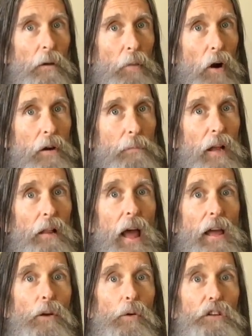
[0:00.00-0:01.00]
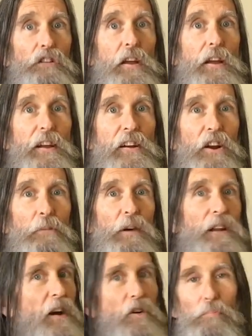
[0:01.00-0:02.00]
Pardon my language here,
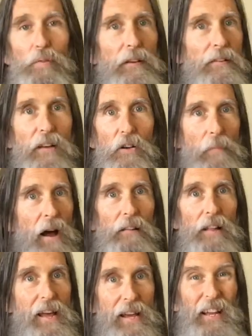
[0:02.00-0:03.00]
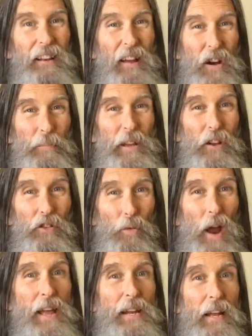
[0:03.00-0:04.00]
but don't piss on my leg and tell me it's
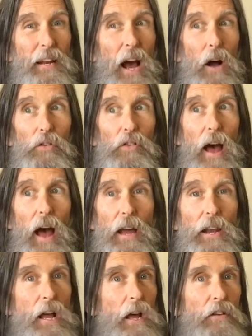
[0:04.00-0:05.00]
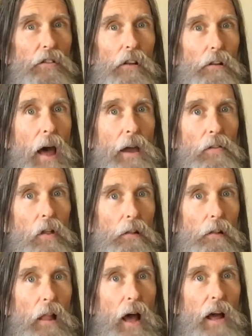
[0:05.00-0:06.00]
raining outside. Just a lot of the
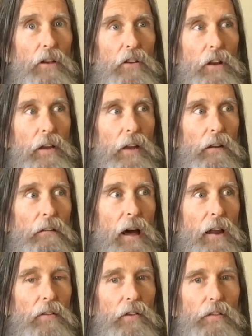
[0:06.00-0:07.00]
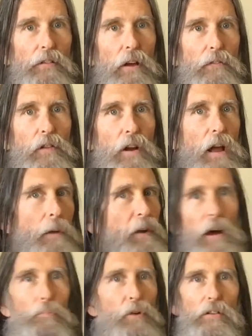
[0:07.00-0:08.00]
logic and a lot of the stuff they're
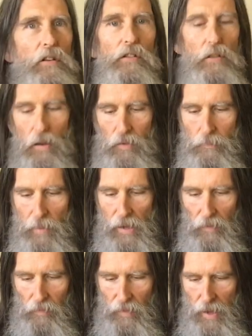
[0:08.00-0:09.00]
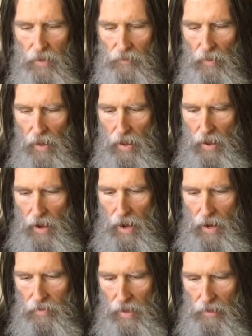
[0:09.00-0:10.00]
coming up with just doesn't make sense.
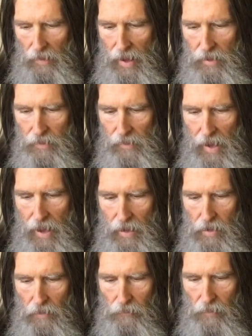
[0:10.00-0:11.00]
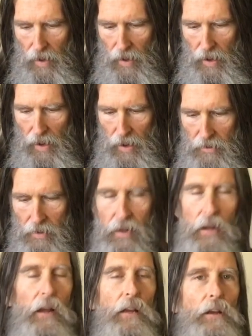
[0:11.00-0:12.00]
And they like to kind of uh,
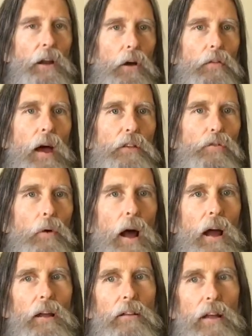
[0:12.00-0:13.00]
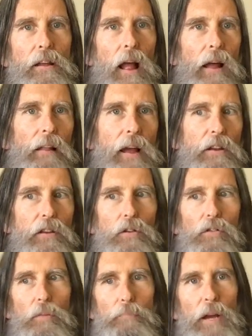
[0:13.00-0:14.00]
you know, that's why they like to
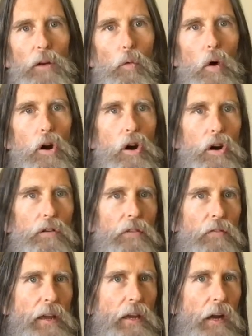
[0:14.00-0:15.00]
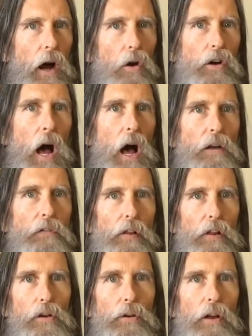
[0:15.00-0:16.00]
use the big words and they get all
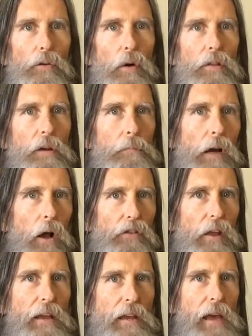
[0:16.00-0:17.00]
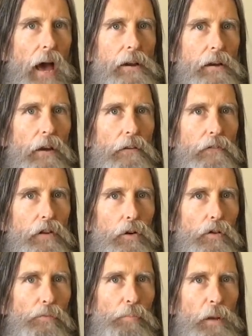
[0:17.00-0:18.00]
convoluted with it, because they can kind of
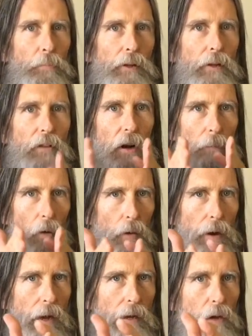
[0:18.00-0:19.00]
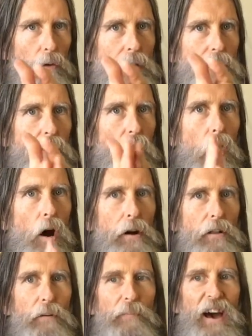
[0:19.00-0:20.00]
confuse people in there. But when I go into the
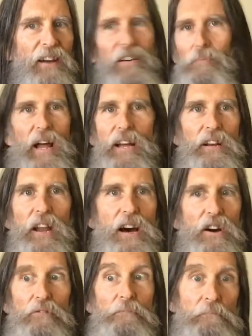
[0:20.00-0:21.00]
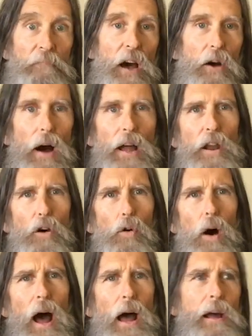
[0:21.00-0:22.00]
heart of the matter, I'm like, no, no, I know
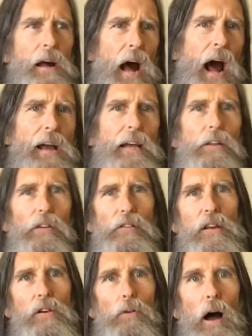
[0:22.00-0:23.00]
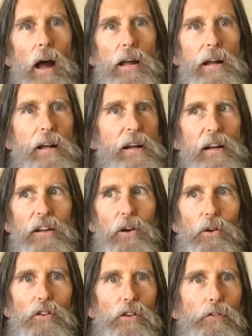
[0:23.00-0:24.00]
why. I can see why.
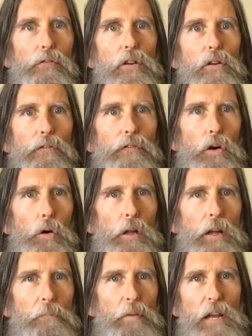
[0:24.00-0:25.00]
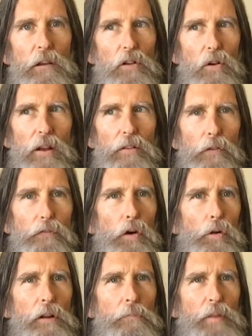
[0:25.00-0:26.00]
You're just, you're fooling people. You're either
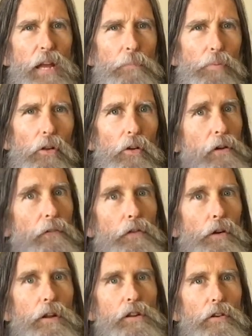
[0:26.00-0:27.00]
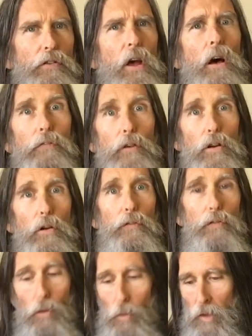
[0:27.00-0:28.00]
fooling people or you're fooling yourself, or you're
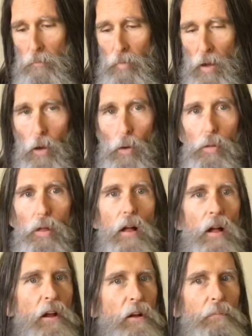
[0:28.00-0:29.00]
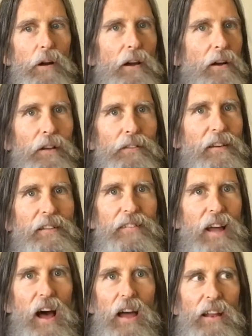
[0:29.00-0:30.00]
fooling both, because it's
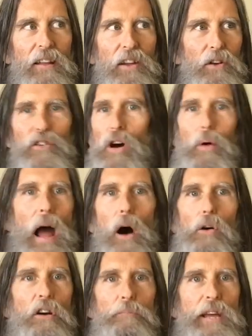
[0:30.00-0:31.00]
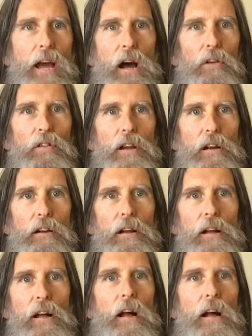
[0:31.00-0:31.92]
not, there's no alchemy out there.